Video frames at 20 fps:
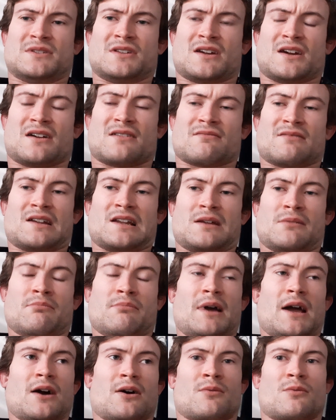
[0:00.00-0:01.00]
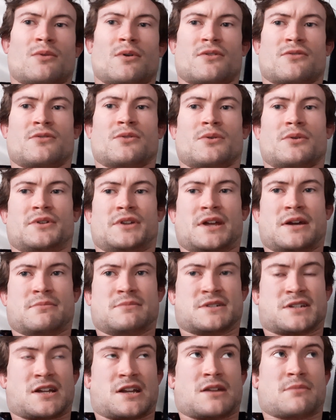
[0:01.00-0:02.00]
You can't really bet on what Ford team
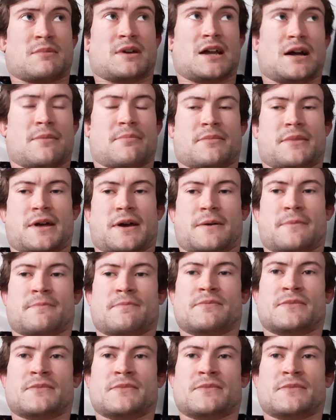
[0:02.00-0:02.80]
is going to be up there.